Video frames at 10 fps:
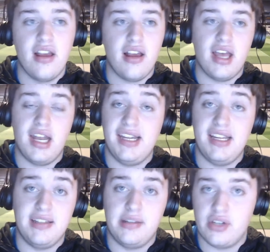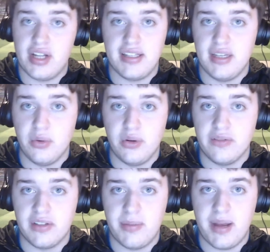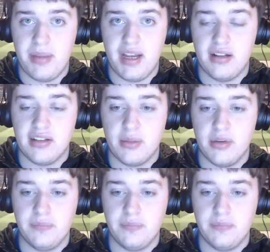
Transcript: Uh, Leeds, Chelsea, Wolves spent big in the summer.